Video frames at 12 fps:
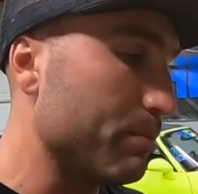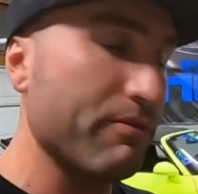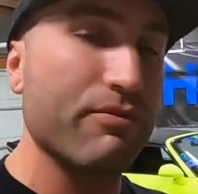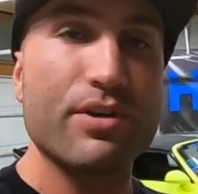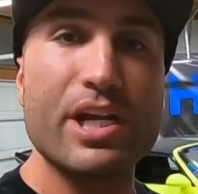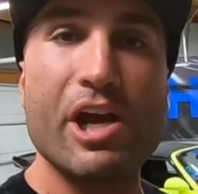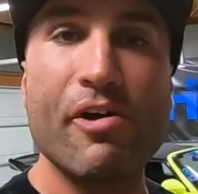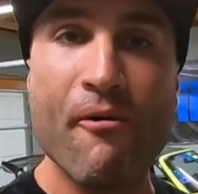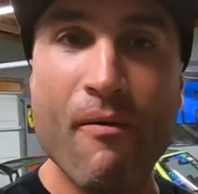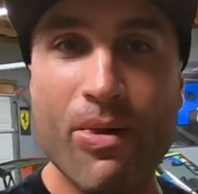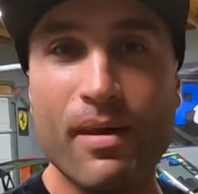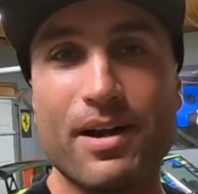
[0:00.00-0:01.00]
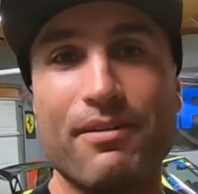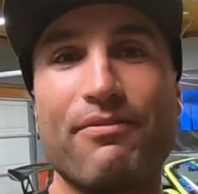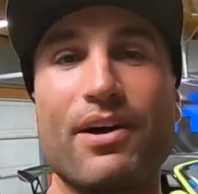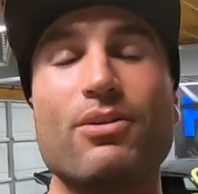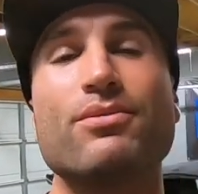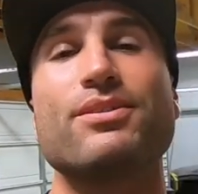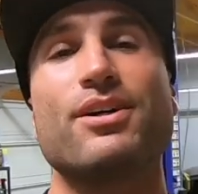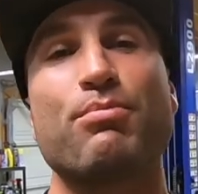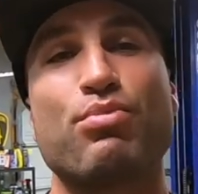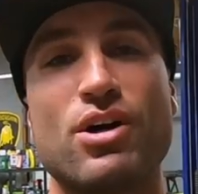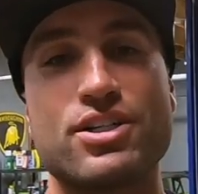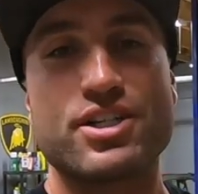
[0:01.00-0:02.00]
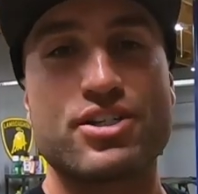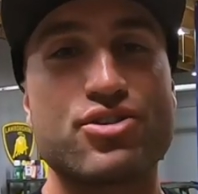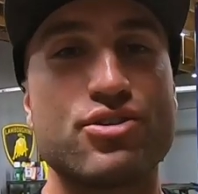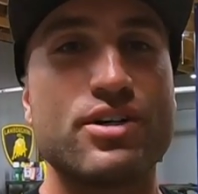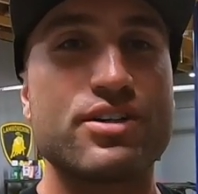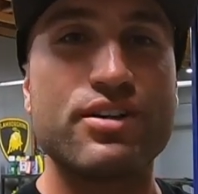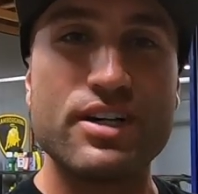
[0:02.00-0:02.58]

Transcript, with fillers: But for now, I found a project truck.